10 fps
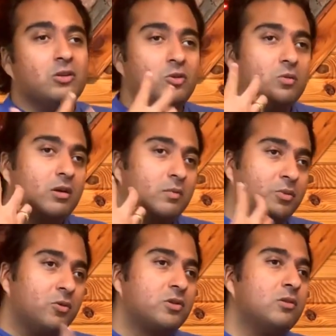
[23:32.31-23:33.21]
You are the
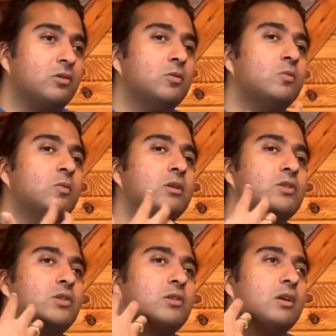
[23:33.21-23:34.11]
person who
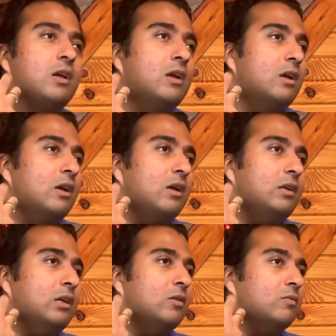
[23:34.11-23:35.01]
was,
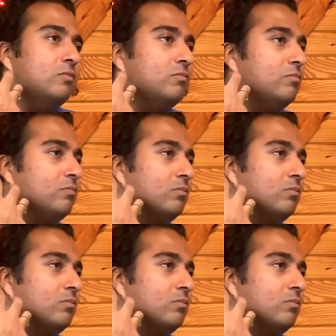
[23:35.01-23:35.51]
you know,